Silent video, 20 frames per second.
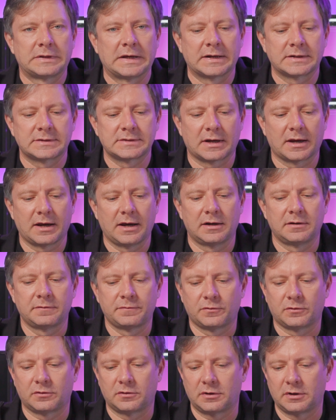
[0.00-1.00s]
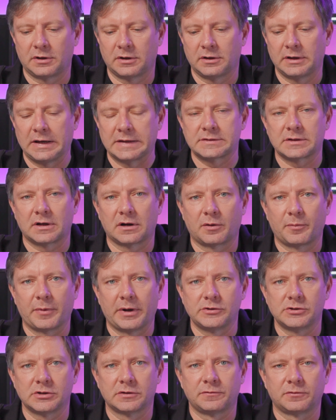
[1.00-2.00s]
Thanks again for SLR
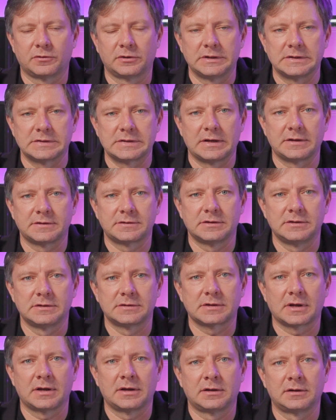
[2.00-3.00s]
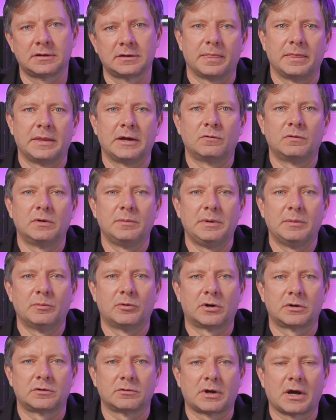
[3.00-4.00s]
Magic for these lenses, and there will be
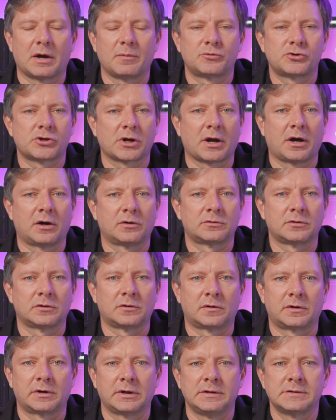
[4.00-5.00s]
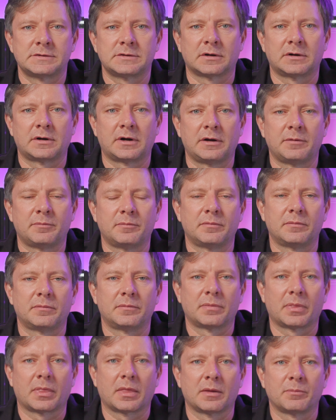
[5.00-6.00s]
more to come. Check out our Instagram
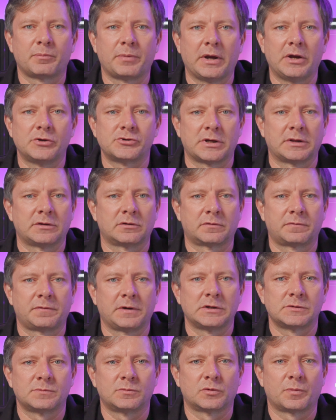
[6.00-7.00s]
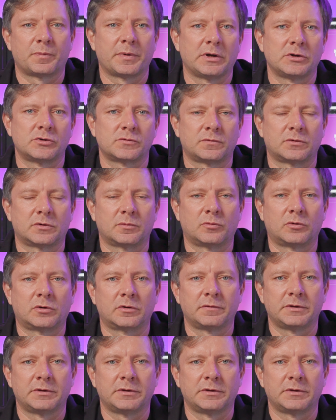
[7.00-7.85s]
page and our Facebook page for more